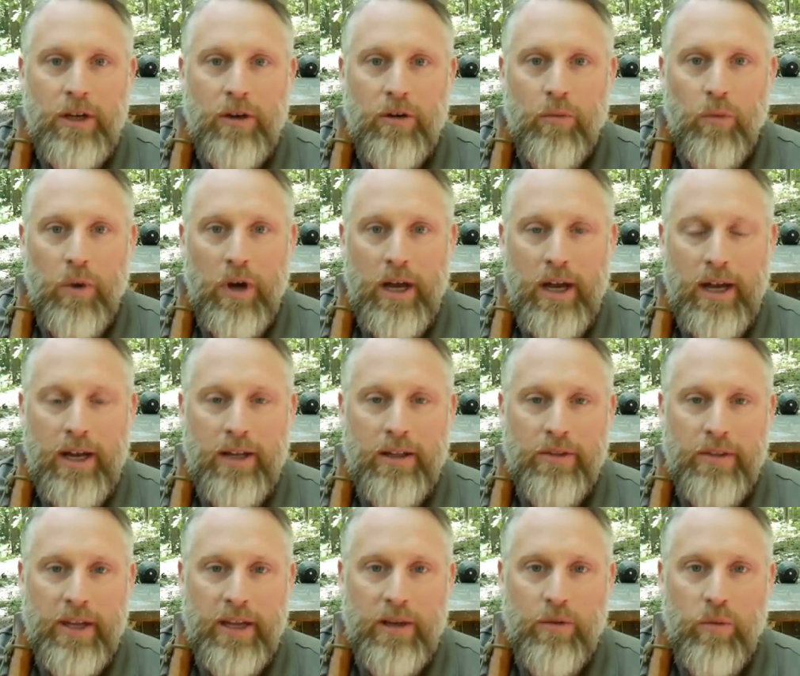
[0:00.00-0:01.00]
where
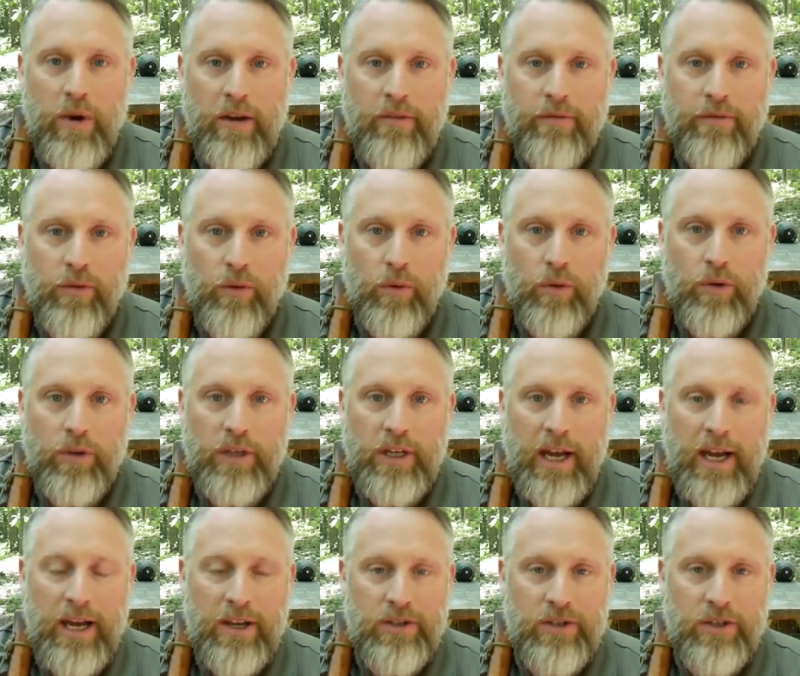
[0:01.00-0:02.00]
they went forward
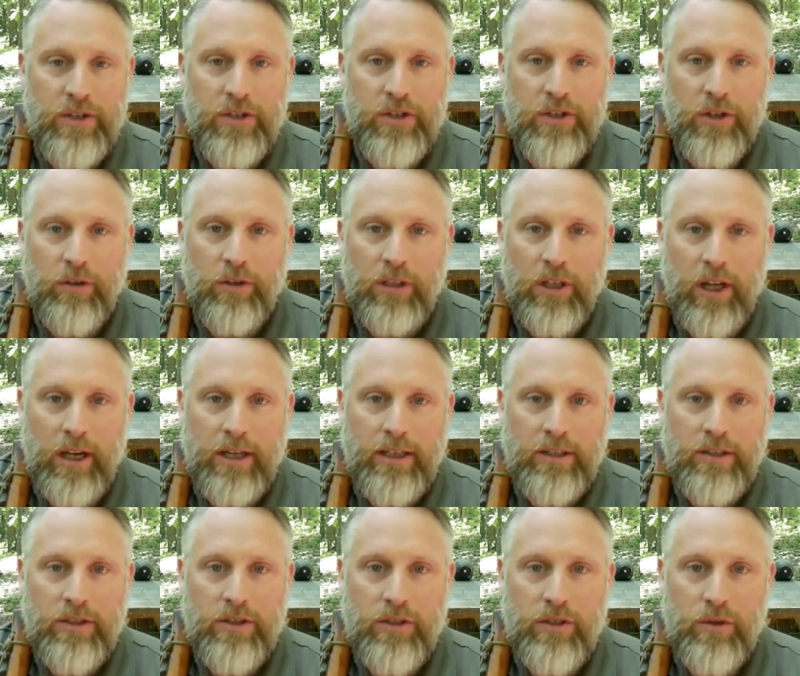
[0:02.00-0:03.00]
as an assault line
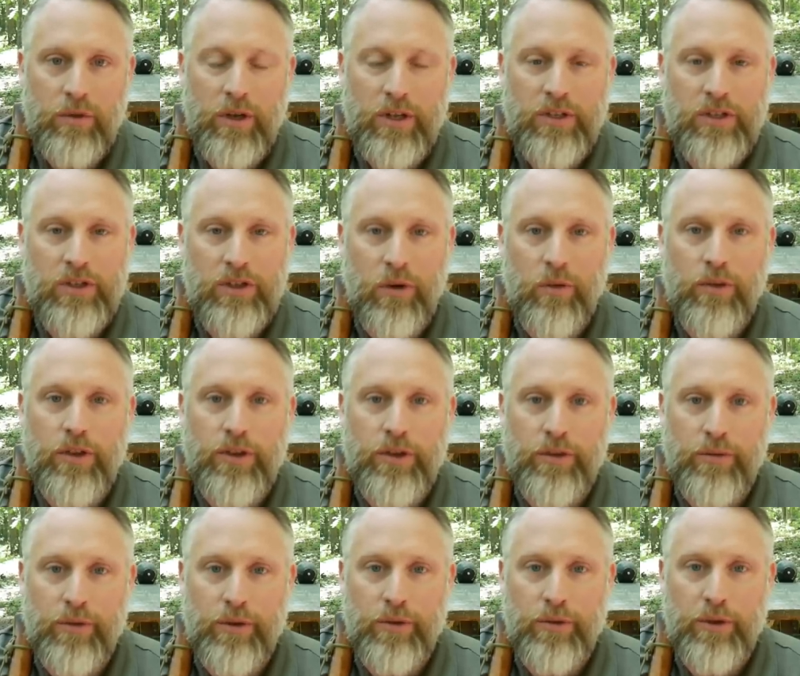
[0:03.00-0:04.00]
to assault
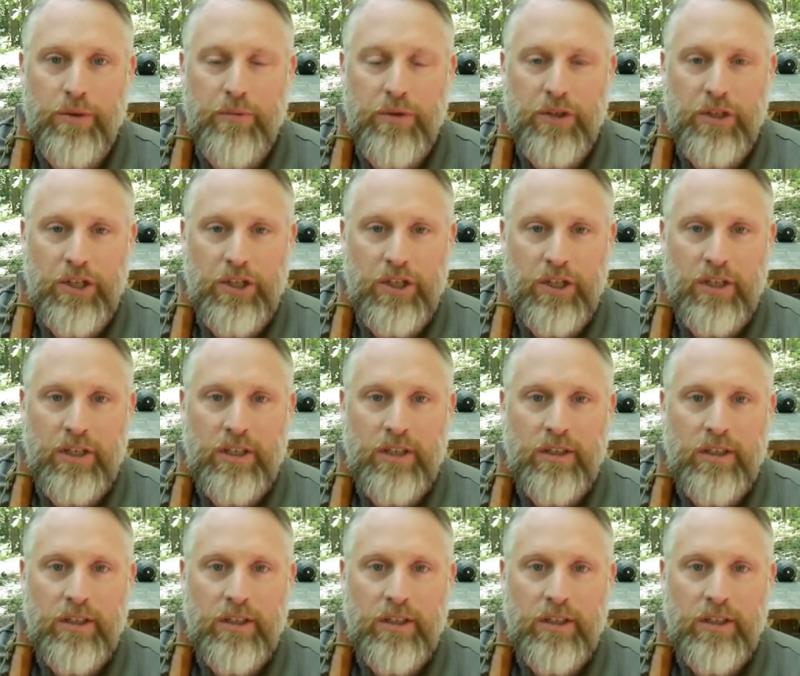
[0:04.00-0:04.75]
through the position.